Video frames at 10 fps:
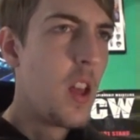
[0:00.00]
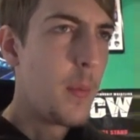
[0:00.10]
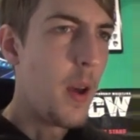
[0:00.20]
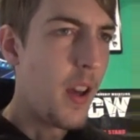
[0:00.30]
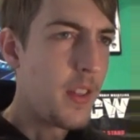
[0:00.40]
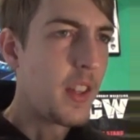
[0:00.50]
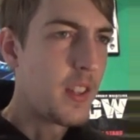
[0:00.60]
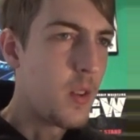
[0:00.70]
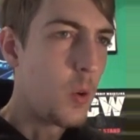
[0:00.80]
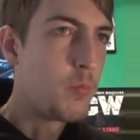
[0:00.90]
But I think
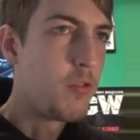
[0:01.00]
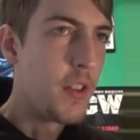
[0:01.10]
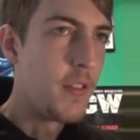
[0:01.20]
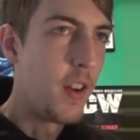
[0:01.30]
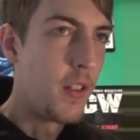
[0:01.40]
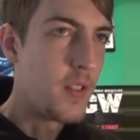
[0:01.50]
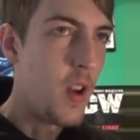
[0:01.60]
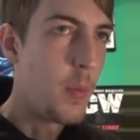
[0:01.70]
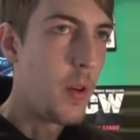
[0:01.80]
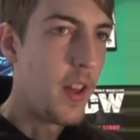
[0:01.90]
it's still pretty fun, so
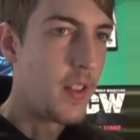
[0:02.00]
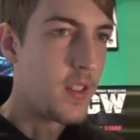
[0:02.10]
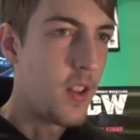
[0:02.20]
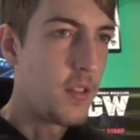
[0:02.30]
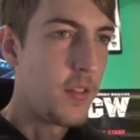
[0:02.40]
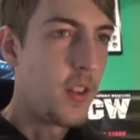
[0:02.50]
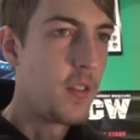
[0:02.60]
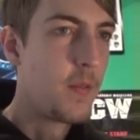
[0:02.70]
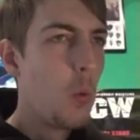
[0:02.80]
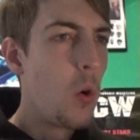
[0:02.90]
I'll put that in such fun.
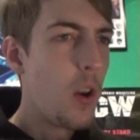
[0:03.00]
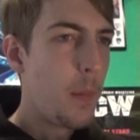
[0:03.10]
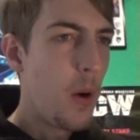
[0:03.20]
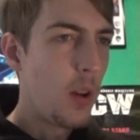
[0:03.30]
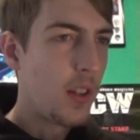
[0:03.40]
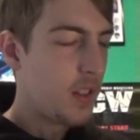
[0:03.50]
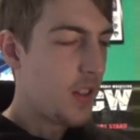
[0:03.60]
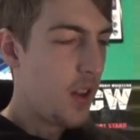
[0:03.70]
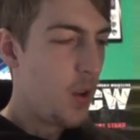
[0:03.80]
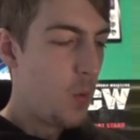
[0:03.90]
Walnut Bowling
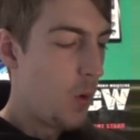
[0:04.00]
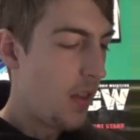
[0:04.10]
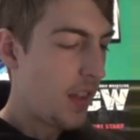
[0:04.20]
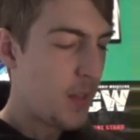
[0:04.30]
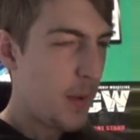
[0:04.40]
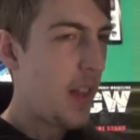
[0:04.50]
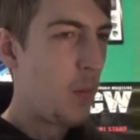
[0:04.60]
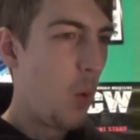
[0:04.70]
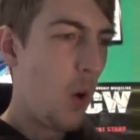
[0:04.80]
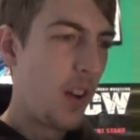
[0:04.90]
2, I think it's better
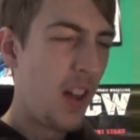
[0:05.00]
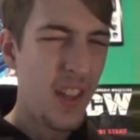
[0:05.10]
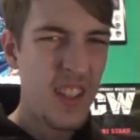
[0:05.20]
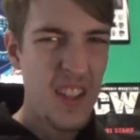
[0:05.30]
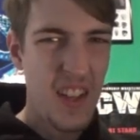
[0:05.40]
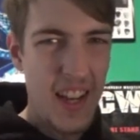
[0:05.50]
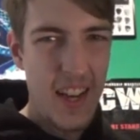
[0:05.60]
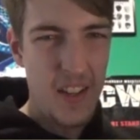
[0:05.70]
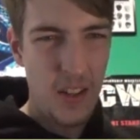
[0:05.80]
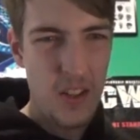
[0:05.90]
than 1. I think it's actually
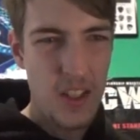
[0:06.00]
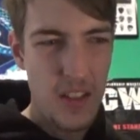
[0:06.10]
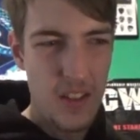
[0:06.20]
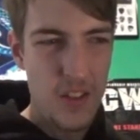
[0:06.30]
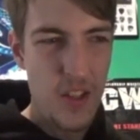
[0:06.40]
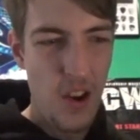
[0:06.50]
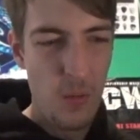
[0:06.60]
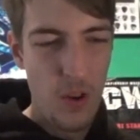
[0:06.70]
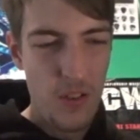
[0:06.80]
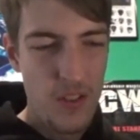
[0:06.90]
easier because you get these
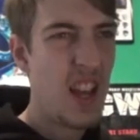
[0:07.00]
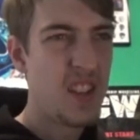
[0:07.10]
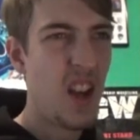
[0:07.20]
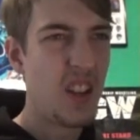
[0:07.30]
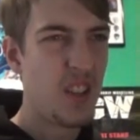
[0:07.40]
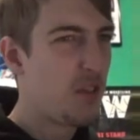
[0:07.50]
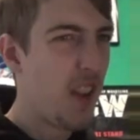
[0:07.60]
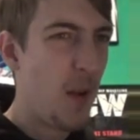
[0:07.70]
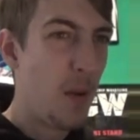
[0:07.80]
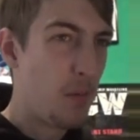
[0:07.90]
giant ones. It's like a
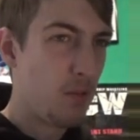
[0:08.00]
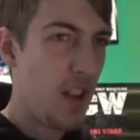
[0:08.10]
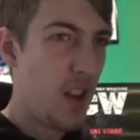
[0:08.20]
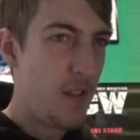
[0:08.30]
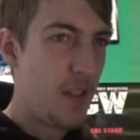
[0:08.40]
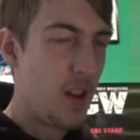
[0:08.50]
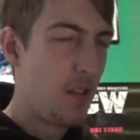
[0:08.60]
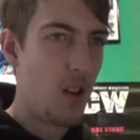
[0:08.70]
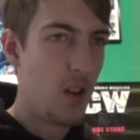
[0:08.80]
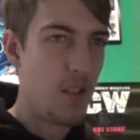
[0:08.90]
straight up upgrade over
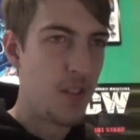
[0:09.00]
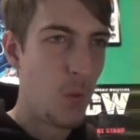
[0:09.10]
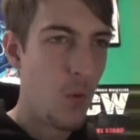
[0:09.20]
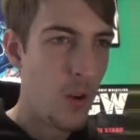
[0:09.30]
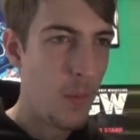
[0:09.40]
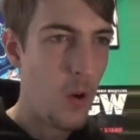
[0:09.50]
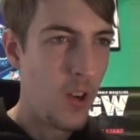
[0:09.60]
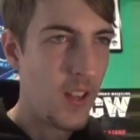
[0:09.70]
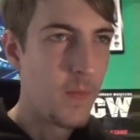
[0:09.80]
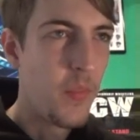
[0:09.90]
the original Walnut
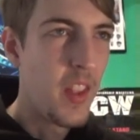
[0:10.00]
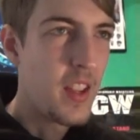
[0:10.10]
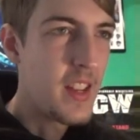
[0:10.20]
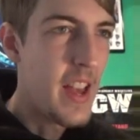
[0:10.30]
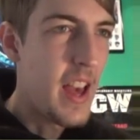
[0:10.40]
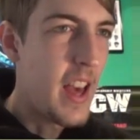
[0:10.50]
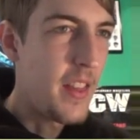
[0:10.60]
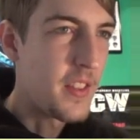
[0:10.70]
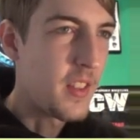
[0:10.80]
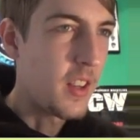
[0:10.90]
Bowling. Yeah,
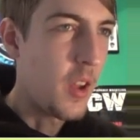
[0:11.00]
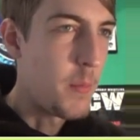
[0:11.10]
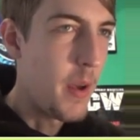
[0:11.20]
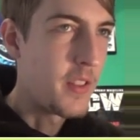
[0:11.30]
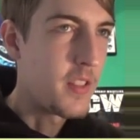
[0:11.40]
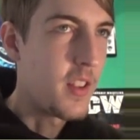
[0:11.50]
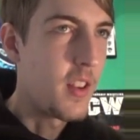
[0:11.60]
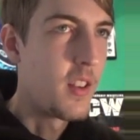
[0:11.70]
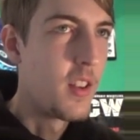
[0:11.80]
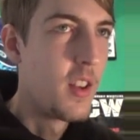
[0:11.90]
this is going to go in best
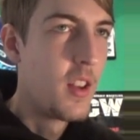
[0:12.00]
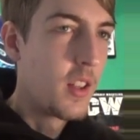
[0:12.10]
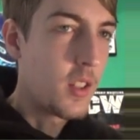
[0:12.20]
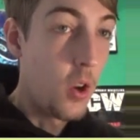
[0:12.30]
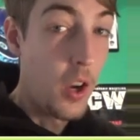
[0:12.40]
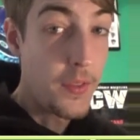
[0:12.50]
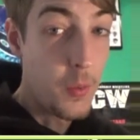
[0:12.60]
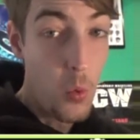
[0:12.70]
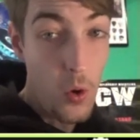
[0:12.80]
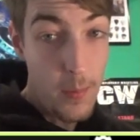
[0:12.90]
tier. Gotta love
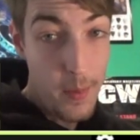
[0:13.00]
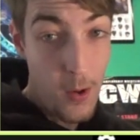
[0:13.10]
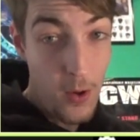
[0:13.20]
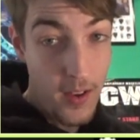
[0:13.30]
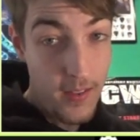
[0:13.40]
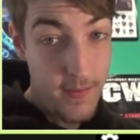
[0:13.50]
some Walnut Bowling.